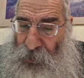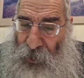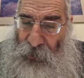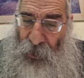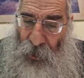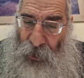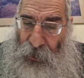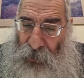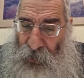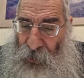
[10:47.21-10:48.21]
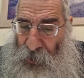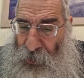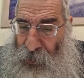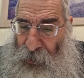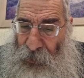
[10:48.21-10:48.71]

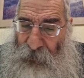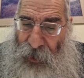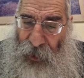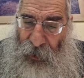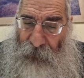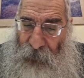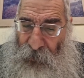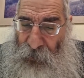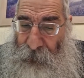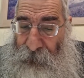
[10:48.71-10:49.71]
that his behavior